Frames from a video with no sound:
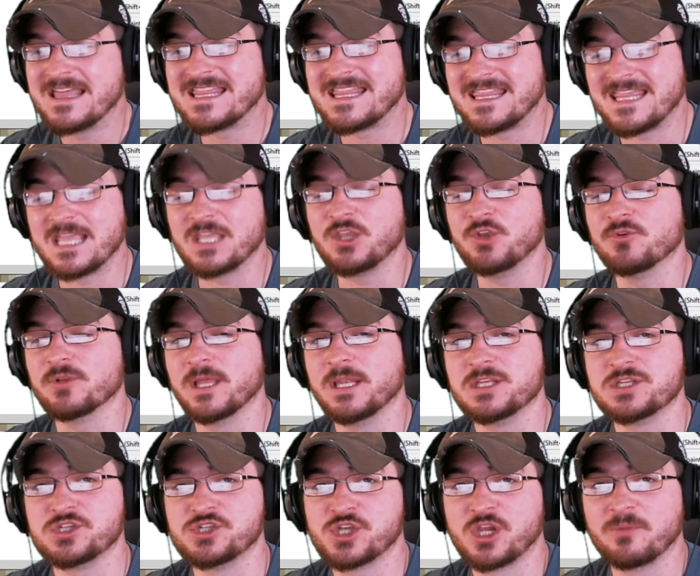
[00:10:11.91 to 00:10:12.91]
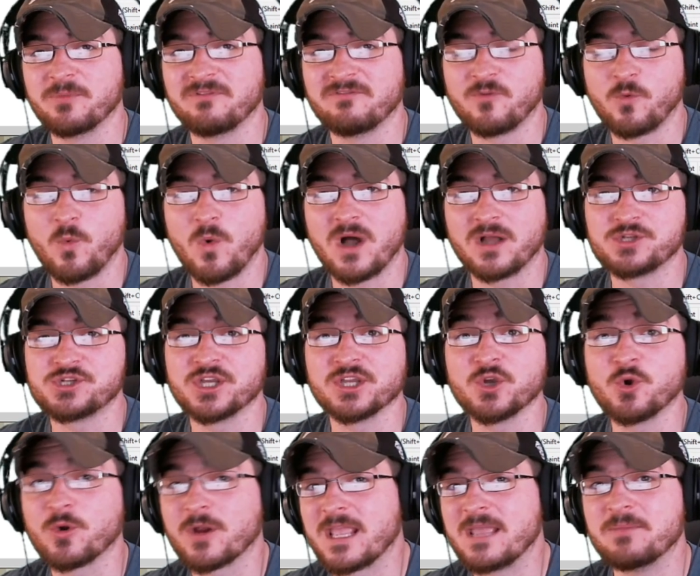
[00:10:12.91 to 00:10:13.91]
Thank you, ladies and gentlemen, for watching.
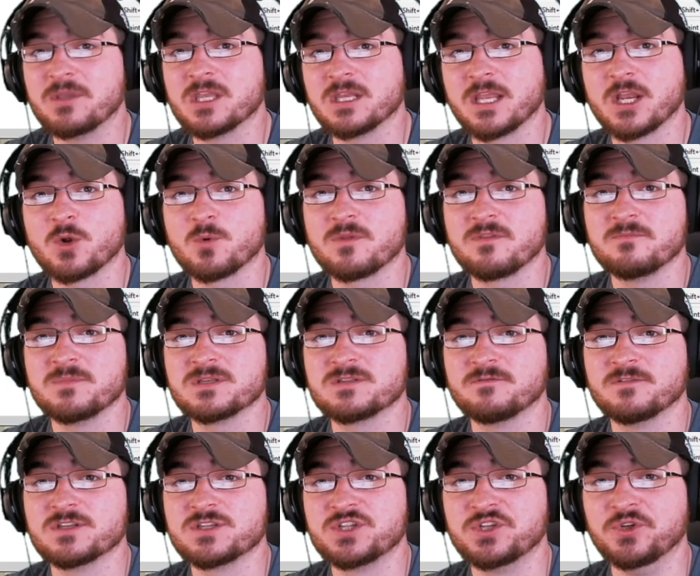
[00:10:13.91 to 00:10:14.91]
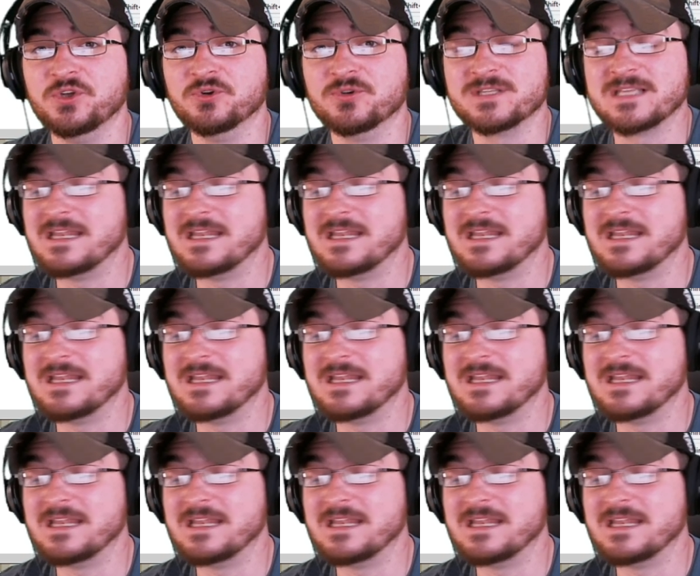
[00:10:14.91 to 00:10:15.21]
Gorhamian here with Misfit Studios.